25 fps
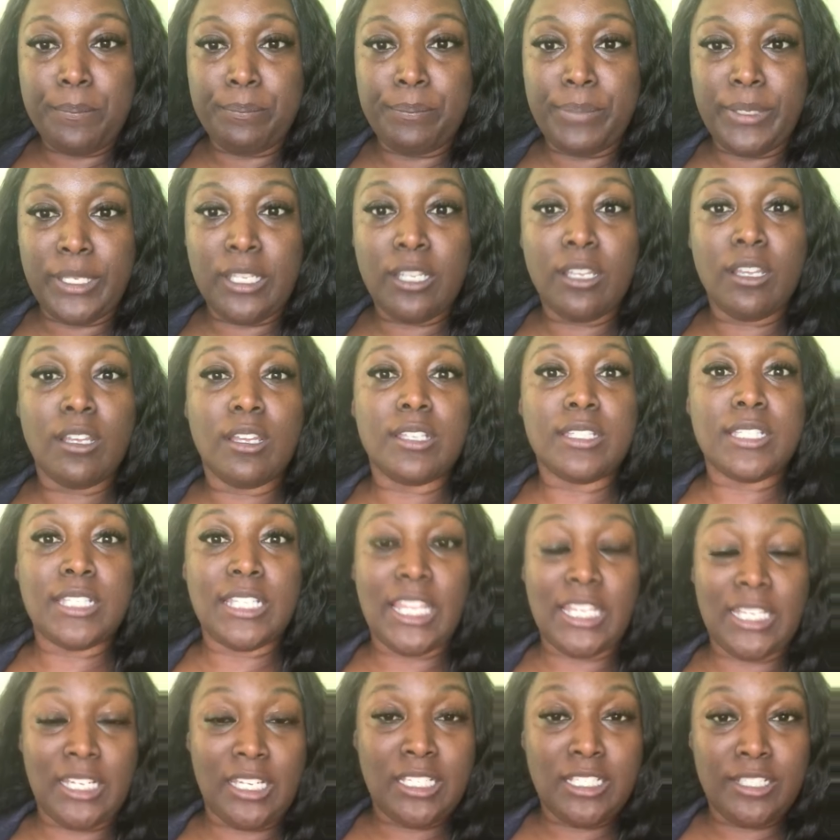because a
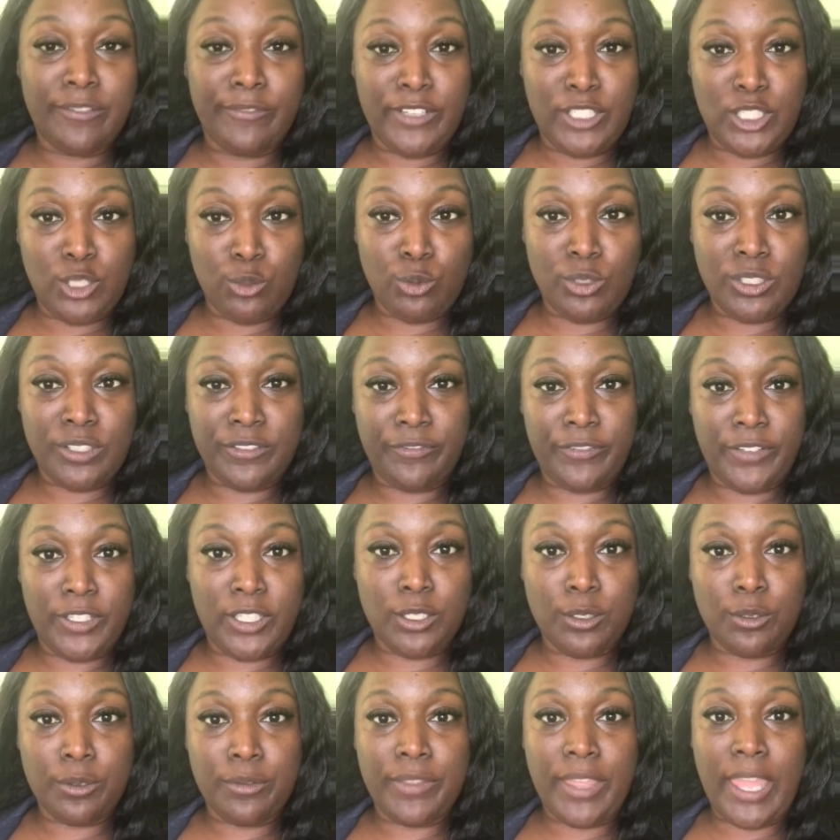lot of individuals
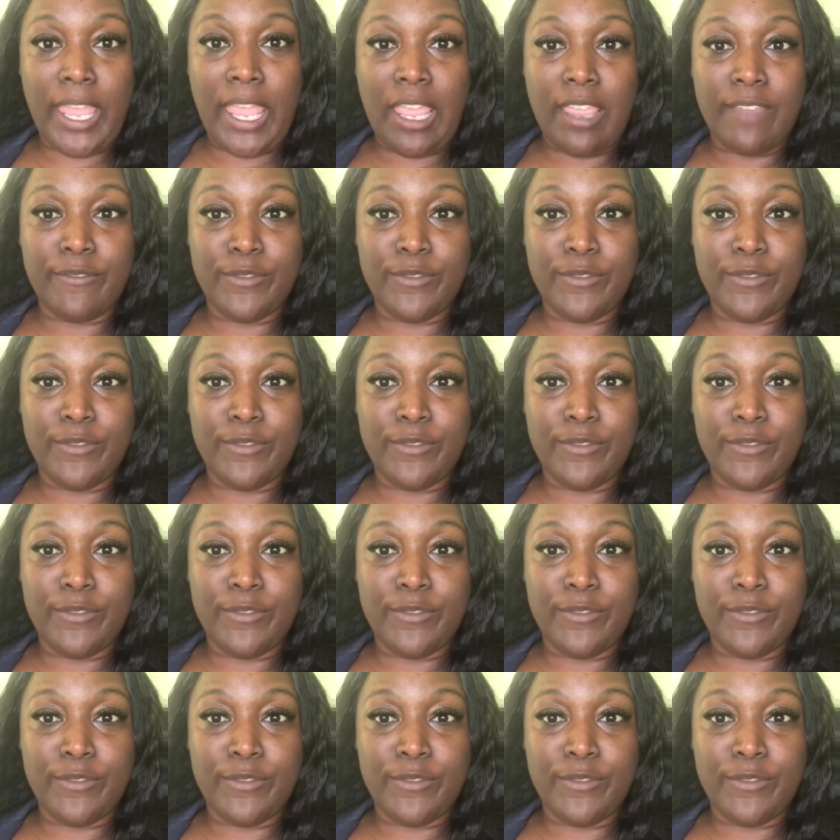feel that